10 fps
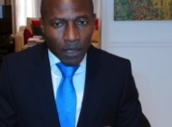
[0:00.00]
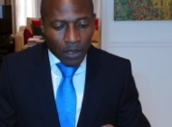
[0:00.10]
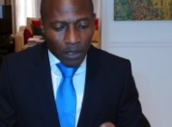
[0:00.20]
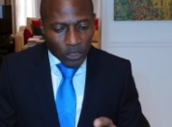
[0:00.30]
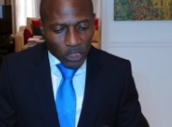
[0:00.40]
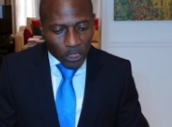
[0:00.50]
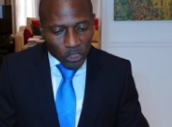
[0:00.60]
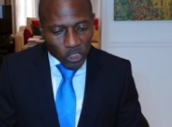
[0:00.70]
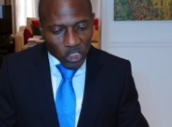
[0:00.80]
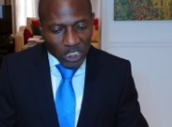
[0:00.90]
The
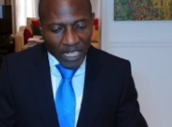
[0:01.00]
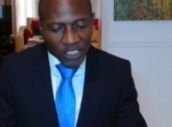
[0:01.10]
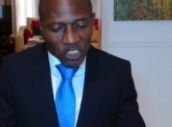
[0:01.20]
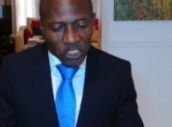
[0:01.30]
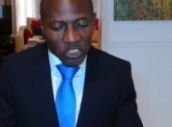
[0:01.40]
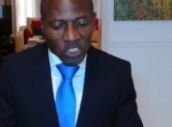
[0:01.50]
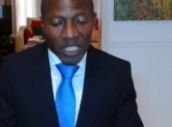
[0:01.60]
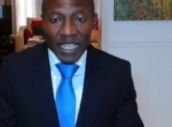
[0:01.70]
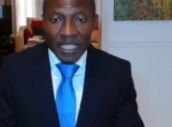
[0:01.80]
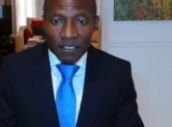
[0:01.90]
judge sanctions
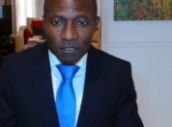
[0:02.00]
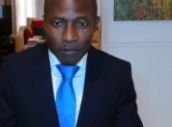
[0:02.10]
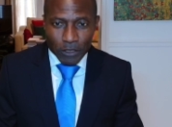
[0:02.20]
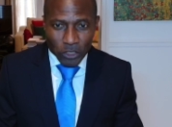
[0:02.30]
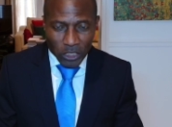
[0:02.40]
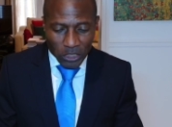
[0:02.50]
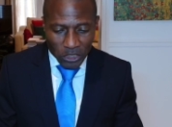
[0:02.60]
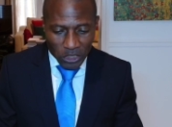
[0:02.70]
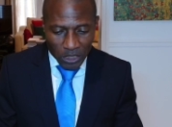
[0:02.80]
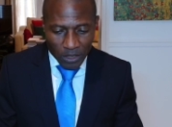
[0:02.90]

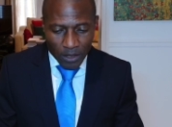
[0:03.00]
inferences,